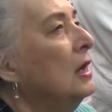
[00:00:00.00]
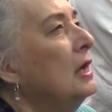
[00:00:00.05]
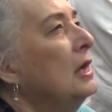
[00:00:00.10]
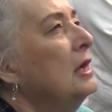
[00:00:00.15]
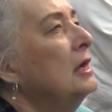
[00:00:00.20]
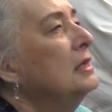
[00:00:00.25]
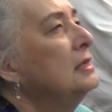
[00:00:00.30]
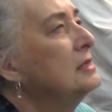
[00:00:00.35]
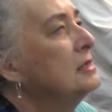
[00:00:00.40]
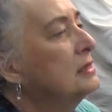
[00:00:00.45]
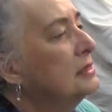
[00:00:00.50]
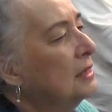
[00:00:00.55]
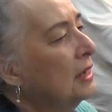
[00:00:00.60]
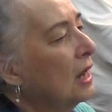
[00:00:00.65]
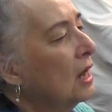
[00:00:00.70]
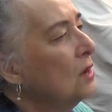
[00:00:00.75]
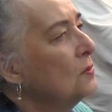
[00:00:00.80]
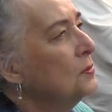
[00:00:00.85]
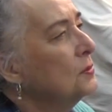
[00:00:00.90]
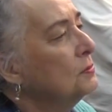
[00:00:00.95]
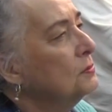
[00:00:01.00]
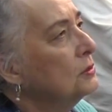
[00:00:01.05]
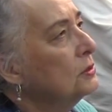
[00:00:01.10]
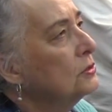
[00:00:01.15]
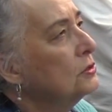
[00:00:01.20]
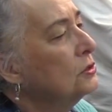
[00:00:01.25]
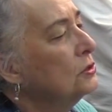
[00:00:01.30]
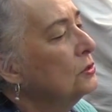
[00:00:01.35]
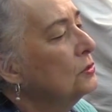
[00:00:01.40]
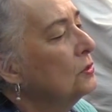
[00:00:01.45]
It is comparable
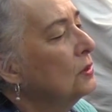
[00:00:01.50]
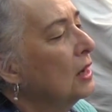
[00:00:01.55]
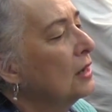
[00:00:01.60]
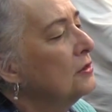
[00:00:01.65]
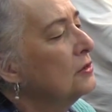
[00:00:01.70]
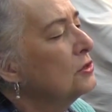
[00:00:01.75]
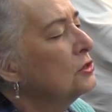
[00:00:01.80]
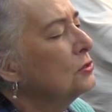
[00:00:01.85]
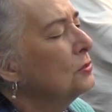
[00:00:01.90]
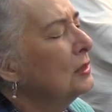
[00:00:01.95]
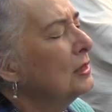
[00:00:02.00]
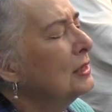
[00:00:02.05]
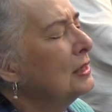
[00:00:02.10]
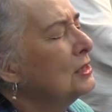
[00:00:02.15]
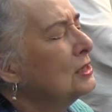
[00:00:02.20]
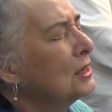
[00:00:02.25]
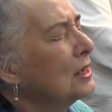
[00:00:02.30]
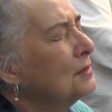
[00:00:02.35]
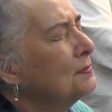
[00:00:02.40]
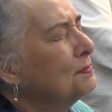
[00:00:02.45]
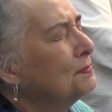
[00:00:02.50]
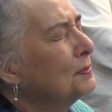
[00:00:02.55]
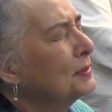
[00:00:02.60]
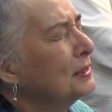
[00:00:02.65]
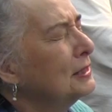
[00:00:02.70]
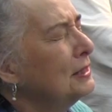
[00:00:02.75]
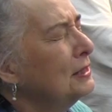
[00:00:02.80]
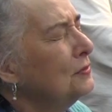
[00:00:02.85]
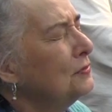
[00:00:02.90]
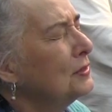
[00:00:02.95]
to other shrinkage. I
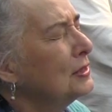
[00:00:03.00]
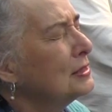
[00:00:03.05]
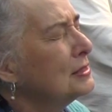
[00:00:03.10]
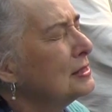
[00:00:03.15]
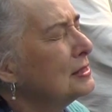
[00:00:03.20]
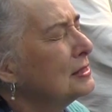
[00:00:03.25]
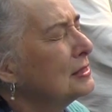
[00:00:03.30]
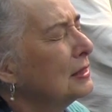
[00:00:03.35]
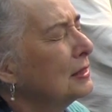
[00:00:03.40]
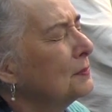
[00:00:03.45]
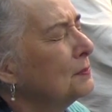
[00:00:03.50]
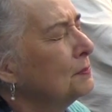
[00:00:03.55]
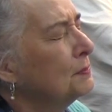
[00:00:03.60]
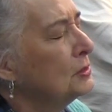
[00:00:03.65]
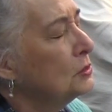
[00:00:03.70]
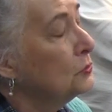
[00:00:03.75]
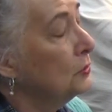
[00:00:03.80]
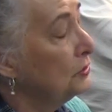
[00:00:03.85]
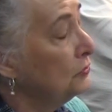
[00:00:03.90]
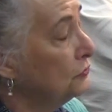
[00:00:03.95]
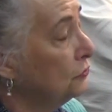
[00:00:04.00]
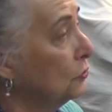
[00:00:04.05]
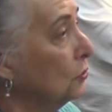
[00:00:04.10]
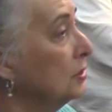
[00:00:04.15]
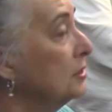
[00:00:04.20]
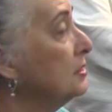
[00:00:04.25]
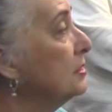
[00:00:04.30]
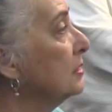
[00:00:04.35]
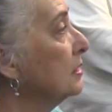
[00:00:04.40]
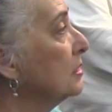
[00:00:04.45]
believe it's between
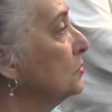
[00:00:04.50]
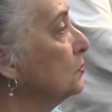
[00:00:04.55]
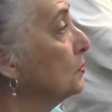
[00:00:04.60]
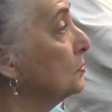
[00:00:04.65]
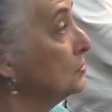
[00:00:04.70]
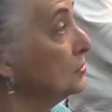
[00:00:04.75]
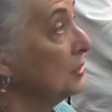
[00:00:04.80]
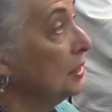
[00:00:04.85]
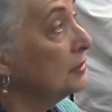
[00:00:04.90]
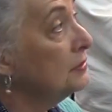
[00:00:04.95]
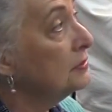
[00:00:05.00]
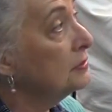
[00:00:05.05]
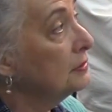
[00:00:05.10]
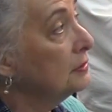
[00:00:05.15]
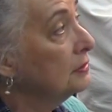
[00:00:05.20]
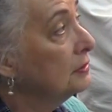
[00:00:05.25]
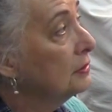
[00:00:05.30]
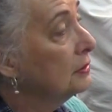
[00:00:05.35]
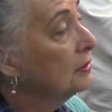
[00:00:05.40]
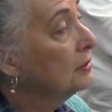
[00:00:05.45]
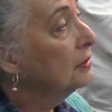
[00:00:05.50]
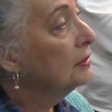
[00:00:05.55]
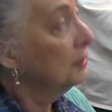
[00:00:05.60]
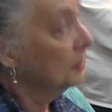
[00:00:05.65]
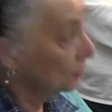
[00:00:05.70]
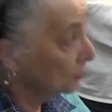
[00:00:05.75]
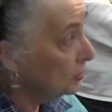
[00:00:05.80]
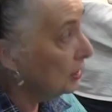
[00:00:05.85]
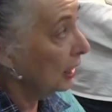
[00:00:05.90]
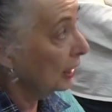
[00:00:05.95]
4 and 6%.
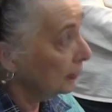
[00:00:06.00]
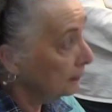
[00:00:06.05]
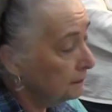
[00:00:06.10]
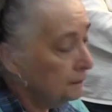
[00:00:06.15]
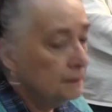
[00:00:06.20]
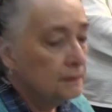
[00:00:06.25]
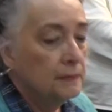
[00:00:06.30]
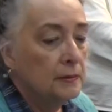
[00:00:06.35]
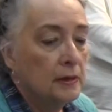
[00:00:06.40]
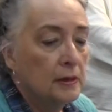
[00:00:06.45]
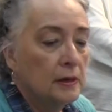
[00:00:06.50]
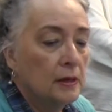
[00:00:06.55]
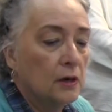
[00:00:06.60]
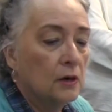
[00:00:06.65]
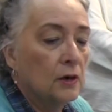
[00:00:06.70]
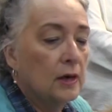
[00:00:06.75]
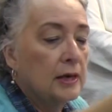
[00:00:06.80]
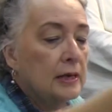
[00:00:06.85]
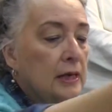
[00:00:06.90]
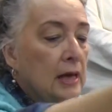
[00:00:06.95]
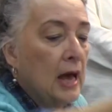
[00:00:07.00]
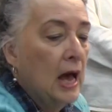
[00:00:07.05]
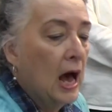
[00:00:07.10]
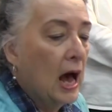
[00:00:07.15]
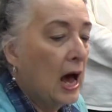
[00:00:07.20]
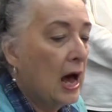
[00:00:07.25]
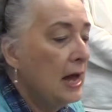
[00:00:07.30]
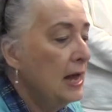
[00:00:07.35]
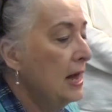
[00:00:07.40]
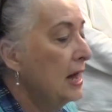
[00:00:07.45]
Okay? All right.
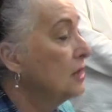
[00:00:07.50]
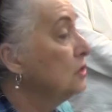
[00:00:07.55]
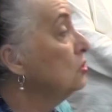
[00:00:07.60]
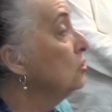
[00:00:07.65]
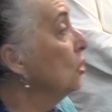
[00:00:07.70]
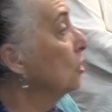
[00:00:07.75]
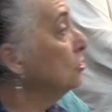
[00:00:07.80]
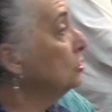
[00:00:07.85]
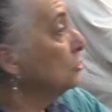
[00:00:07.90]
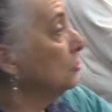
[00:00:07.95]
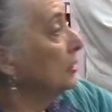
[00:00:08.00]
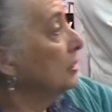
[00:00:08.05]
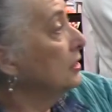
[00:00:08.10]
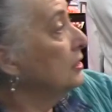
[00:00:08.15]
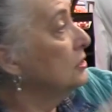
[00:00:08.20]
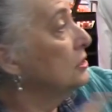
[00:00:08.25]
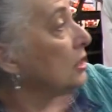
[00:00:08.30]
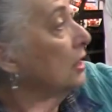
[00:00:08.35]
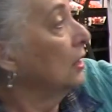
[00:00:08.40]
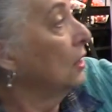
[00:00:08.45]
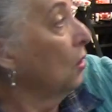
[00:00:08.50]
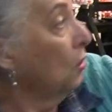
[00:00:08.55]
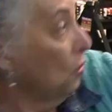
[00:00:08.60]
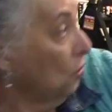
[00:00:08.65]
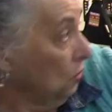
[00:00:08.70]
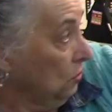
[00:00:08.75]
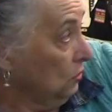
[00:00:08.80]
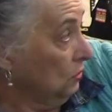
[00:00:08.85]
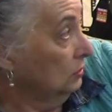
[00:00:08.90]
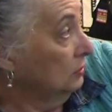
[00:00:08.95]
I had no shrinkage at
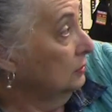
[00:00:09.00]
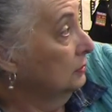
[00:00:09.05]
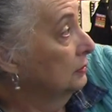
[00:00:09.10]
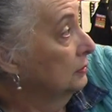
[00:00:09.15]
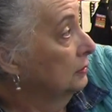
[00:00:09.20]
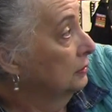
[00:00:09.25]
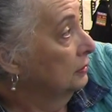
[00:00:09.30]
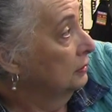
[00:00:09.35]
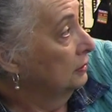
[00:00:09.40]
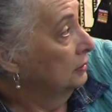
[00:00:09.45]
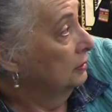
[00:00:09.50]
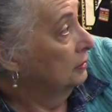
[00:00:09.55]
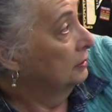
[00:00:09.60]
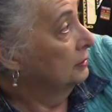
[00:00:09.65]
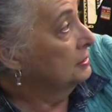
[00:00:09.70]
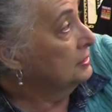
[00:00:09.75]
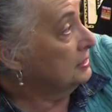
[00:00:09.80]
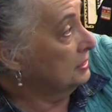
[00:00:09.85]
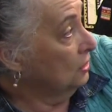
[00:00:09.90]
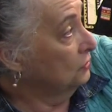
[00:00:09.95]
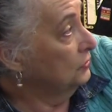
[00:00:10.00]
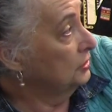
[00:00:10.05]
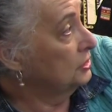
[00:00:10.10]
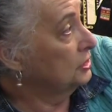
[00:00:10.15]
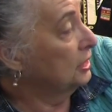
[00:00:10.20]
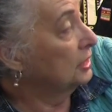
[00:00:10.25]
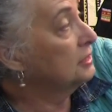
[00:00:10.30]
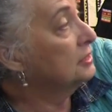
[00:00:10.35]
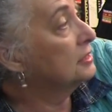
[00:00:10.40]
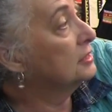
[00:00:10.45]
all, selvage
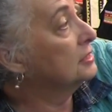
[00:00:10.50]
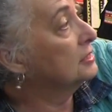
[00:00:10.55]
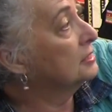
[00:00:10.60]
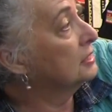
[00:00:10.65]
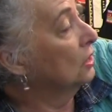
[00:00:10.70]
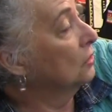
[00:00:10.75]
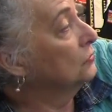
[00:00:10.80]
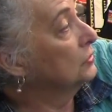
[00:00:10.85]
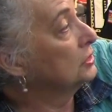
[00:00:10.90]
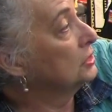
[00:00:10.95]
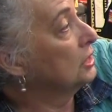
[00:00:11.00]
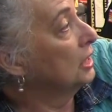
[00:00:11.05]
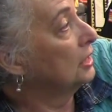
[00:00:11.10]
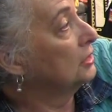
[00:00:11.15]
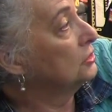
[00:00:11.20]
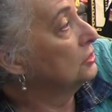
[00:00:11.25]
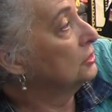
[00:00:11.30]
edge to selvage edge.